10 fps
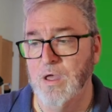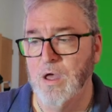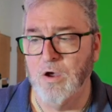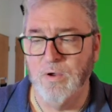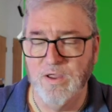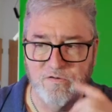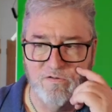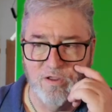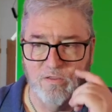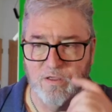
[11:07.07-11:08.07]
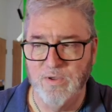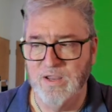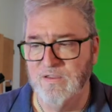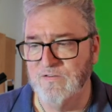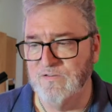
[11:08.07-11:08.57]
Oh, interesting though, it
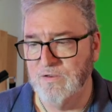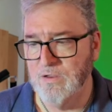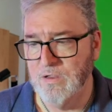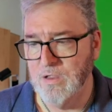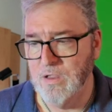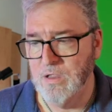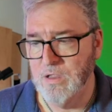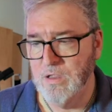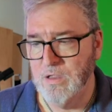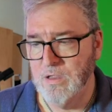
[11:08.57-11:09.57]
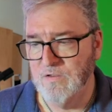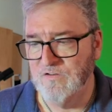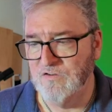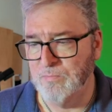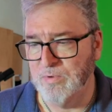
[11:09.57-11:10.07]
is
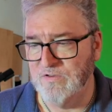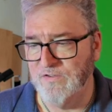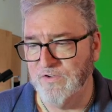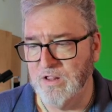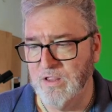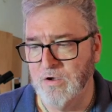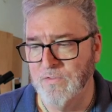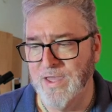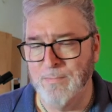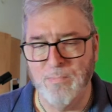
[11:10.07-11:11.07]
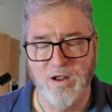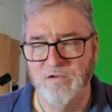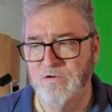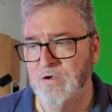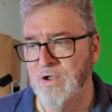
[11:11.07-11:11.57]
specifically on that
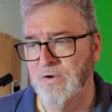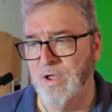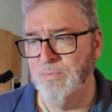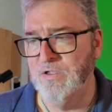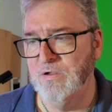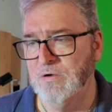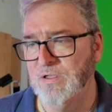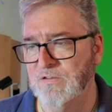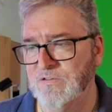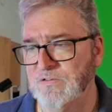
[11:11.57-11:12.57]
monitor. Now I'm curious